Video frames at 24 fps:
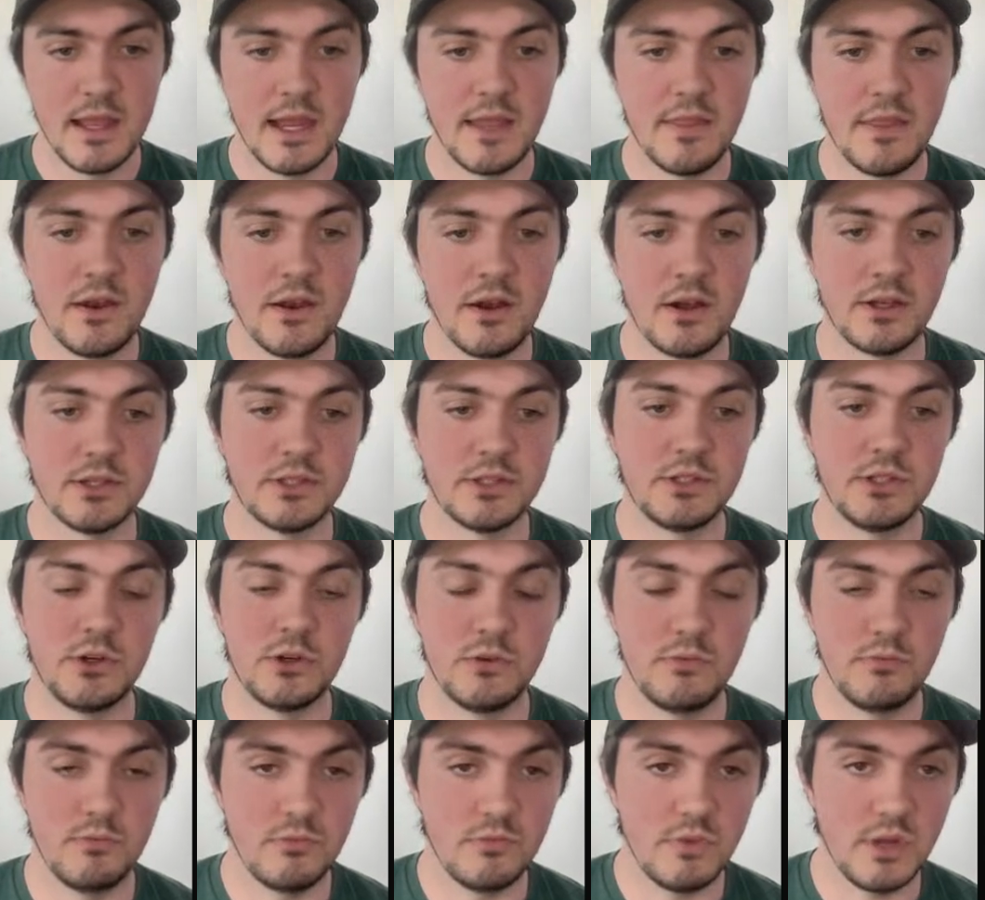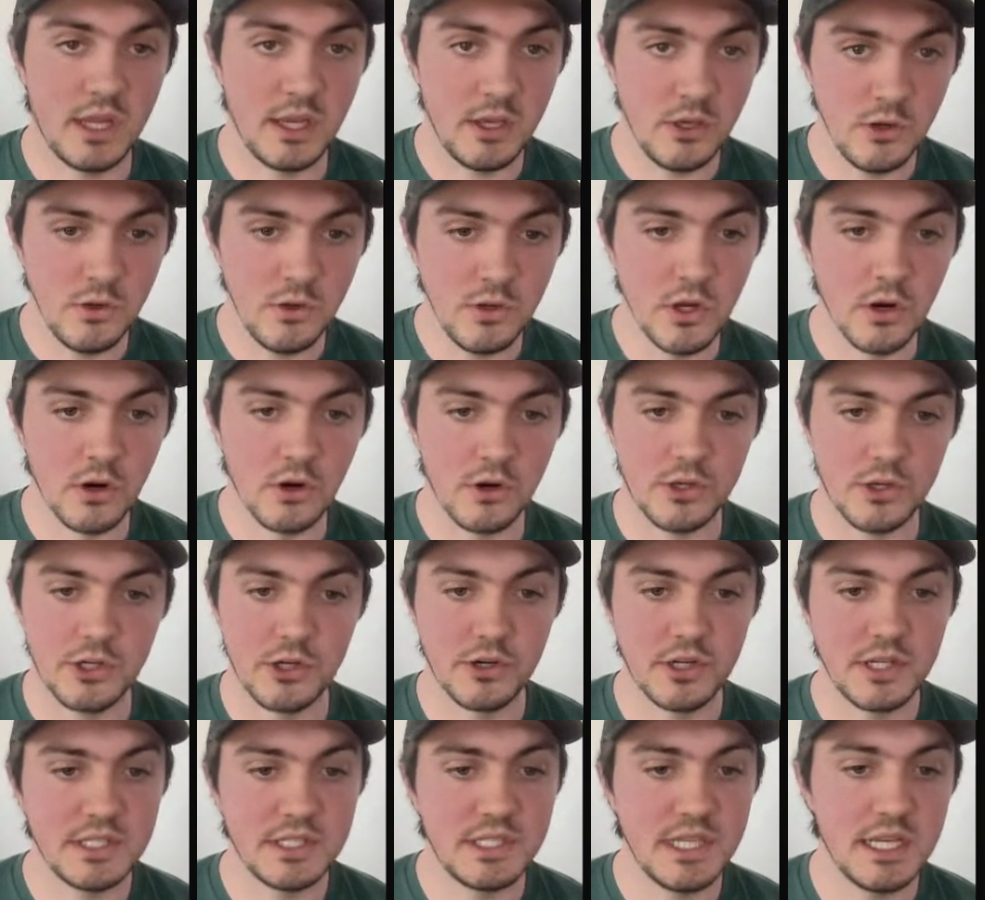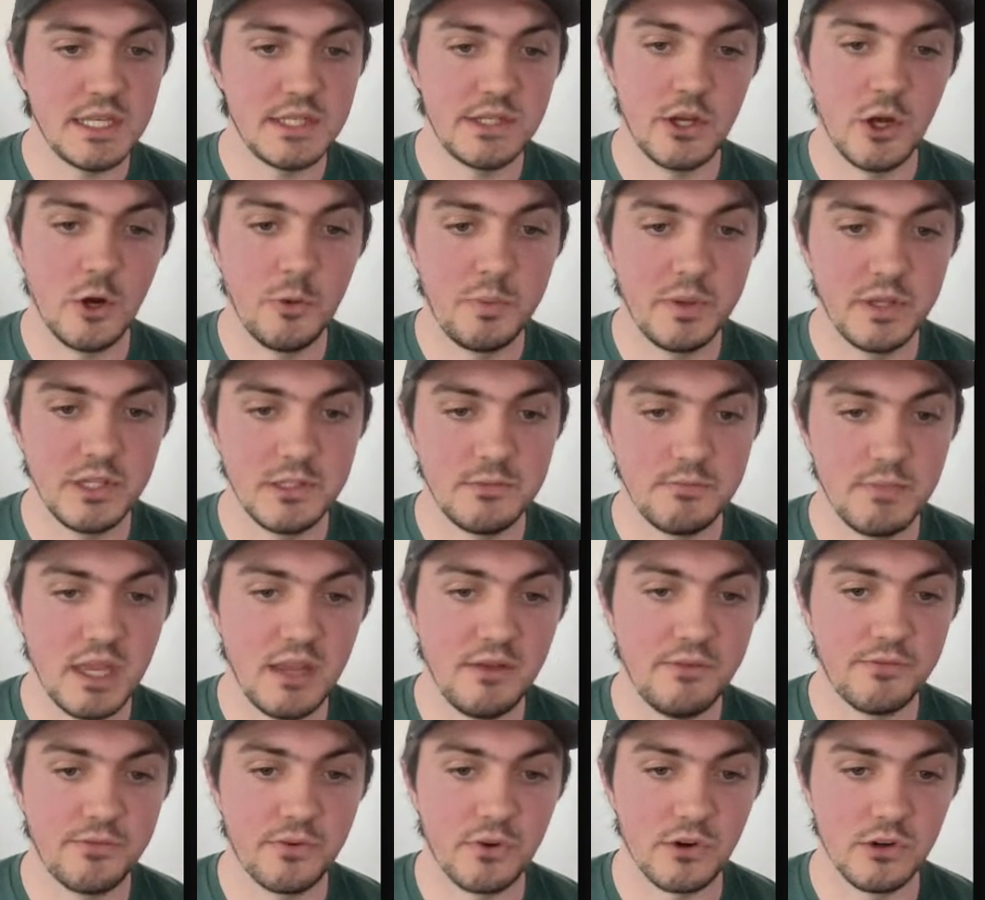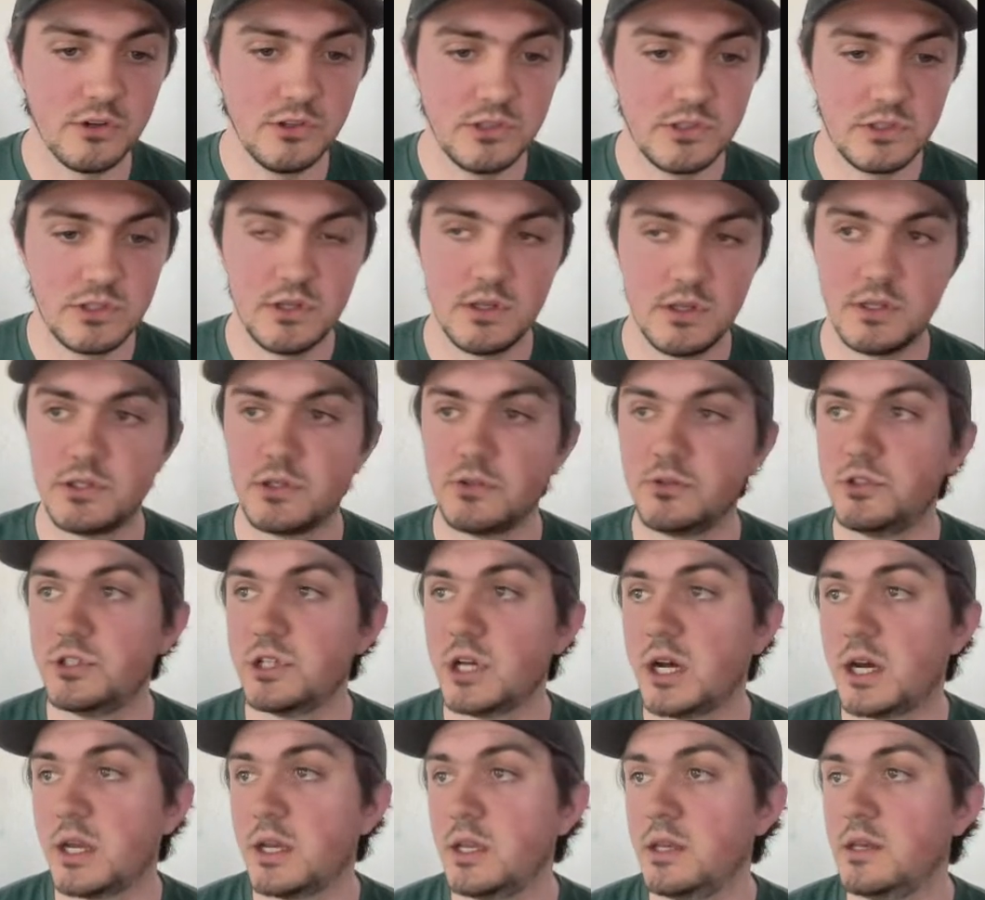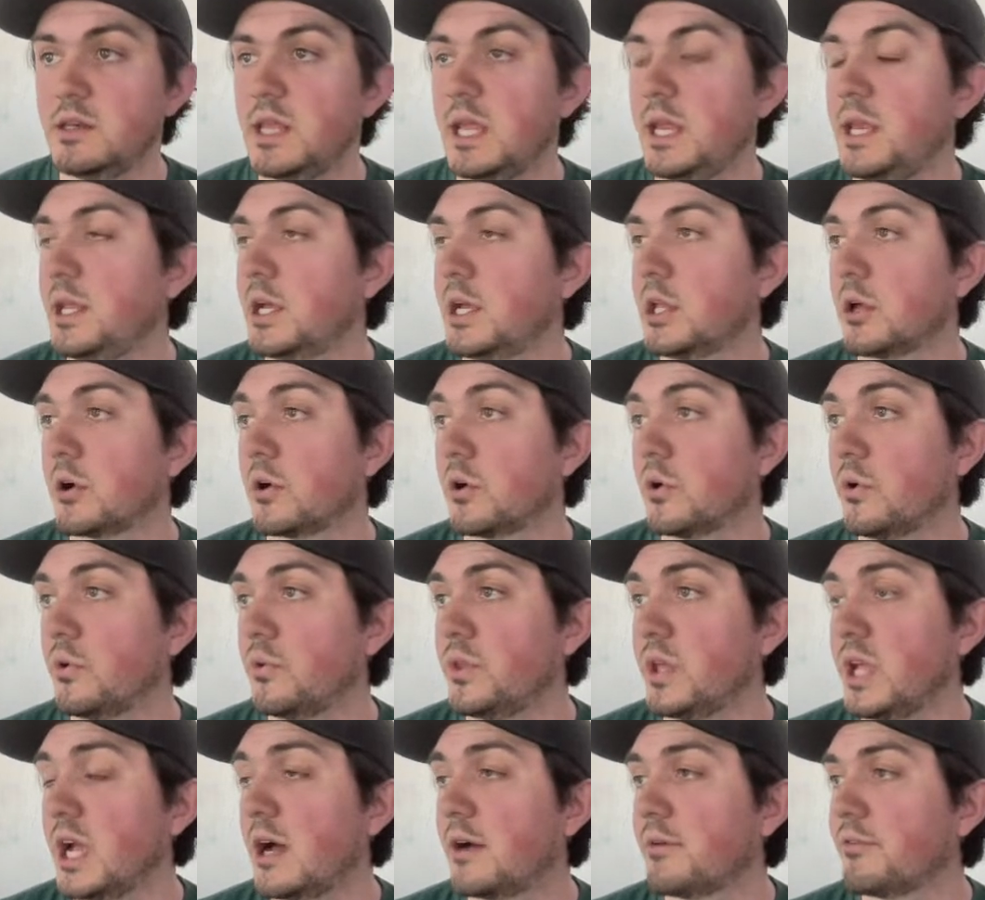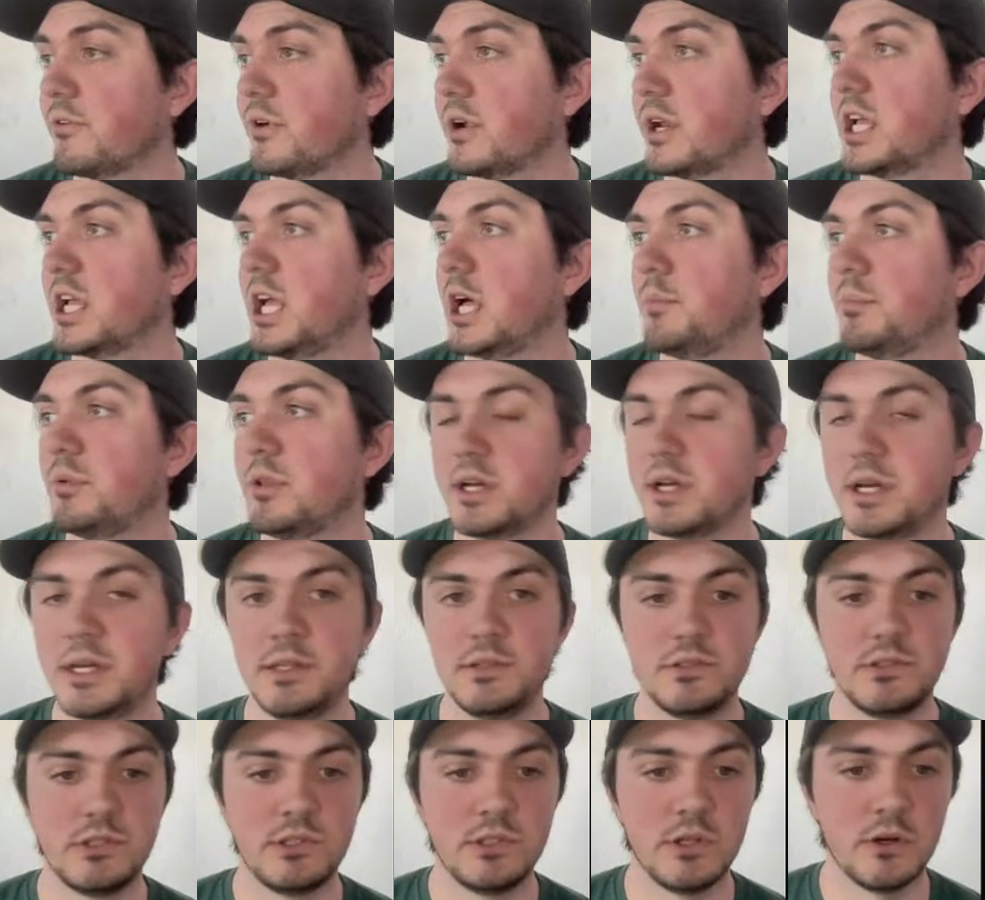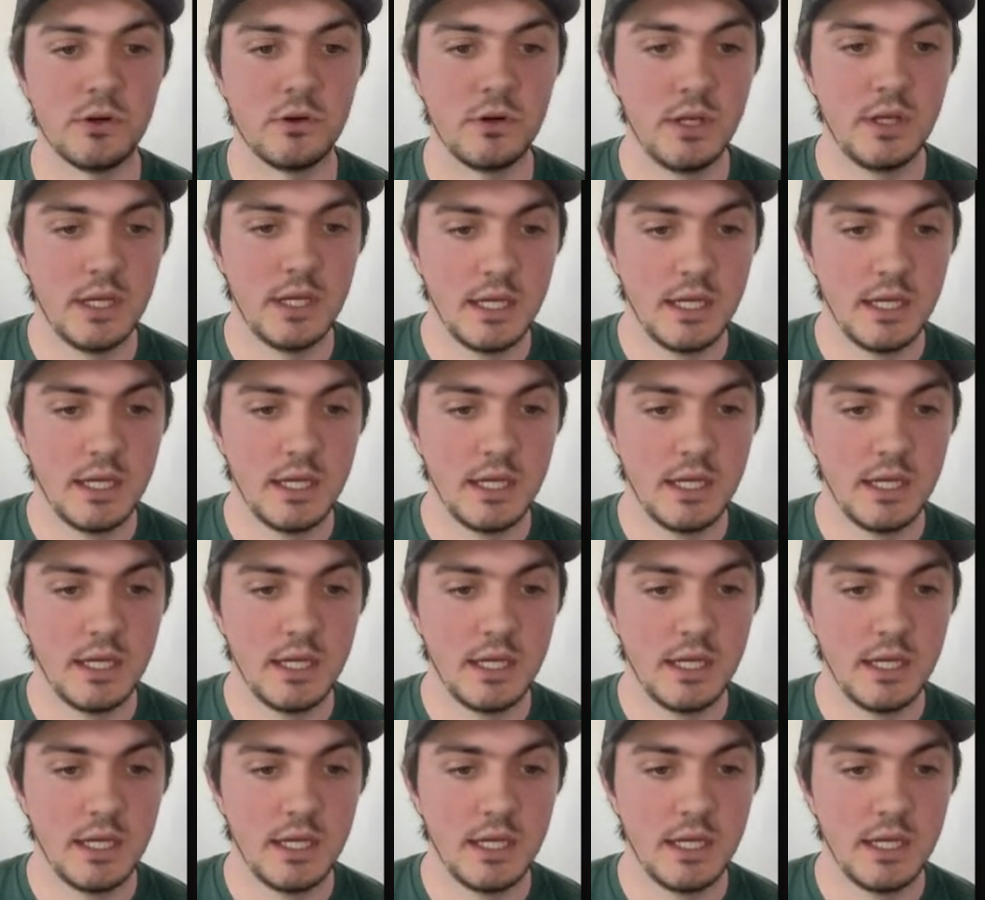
And then also in New York, turkey season opens May 1st. So John and Danielle are only offering a couple hunts, so